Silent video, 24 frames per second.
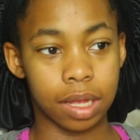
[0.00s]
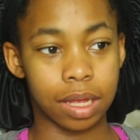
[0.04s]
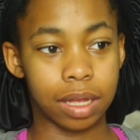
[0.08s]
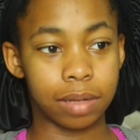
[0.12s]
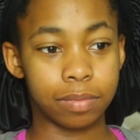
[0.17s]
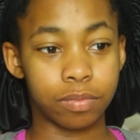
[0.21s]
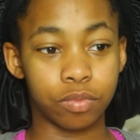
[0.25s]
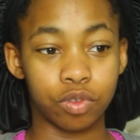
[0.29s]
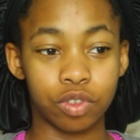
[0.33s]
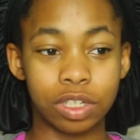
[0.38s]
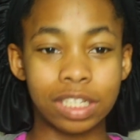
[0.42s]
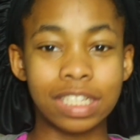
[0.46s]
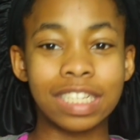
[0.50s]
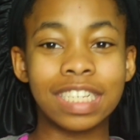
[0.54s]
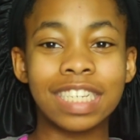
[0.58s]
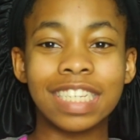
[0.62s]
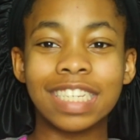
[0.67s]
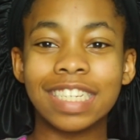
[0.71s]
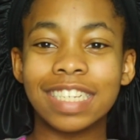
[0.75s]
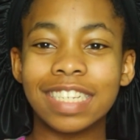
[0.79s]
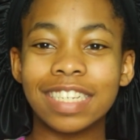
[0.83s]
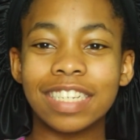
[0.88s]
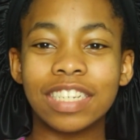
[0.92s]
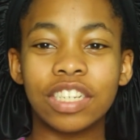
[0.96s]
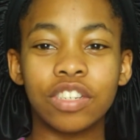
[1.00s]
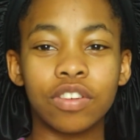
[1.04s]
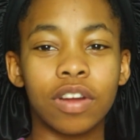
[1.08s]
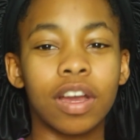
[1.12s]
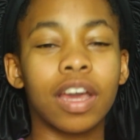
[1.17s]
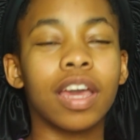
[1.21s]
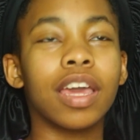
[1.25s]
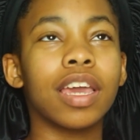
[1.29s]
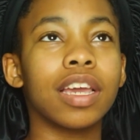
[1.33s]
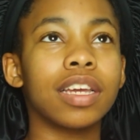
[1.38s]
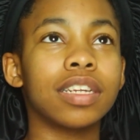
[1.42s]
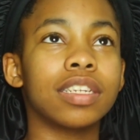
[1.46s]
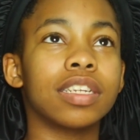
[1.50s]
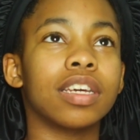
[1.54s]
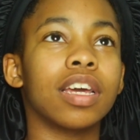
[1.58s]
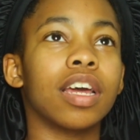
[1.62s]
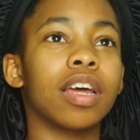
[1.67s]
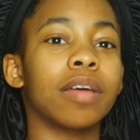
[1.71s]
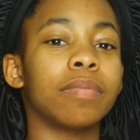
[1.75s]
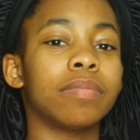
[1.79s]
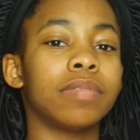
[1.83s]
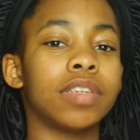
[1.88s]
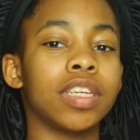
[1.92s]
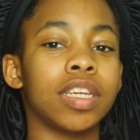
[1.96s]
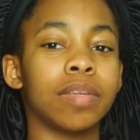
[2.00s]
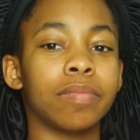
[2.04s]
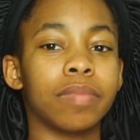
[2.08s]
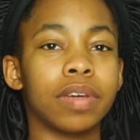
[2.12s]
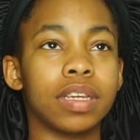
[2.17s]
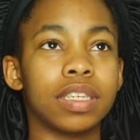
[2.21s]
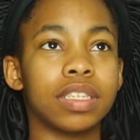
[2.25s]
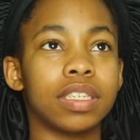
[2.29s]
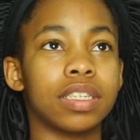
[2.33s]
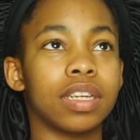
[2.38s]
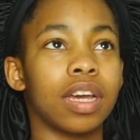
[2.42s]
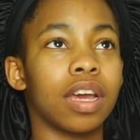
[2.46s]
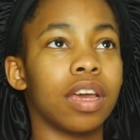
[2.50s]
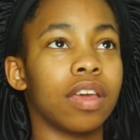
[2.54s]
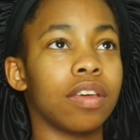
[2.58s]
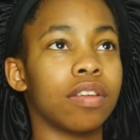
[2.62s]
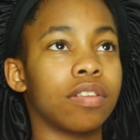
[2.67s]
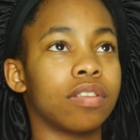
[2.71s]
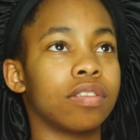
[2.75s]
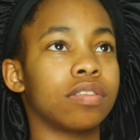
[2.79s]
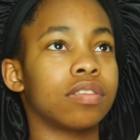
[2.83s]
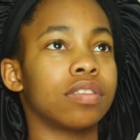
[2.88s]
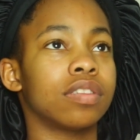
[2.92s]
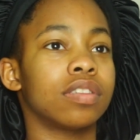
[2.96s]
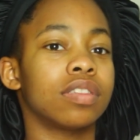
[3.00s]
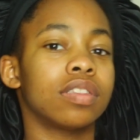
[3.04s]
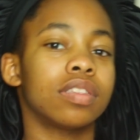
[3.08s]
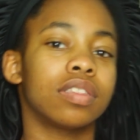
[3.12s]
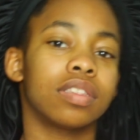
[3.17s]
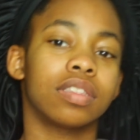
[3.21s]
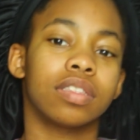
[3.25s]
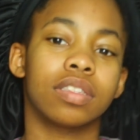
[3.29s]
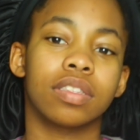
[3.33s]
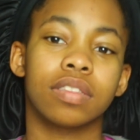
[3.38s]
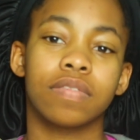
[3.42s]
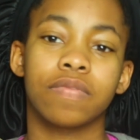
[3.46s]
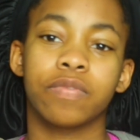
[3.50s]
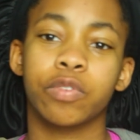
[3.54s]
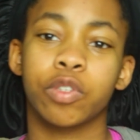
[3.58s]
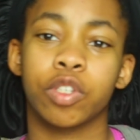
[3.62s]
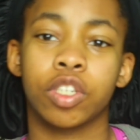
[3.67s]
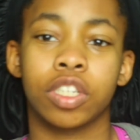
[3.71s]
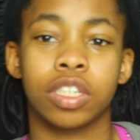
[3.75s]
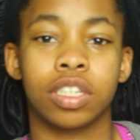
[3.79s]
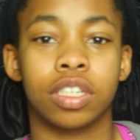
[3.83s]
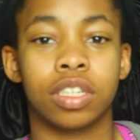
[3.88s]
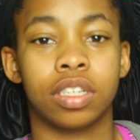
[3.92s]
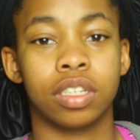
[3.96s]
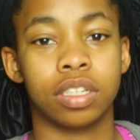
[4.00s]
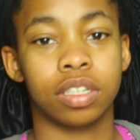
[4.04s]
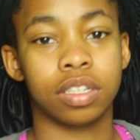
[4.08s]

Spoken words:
I'm really trying to update my style for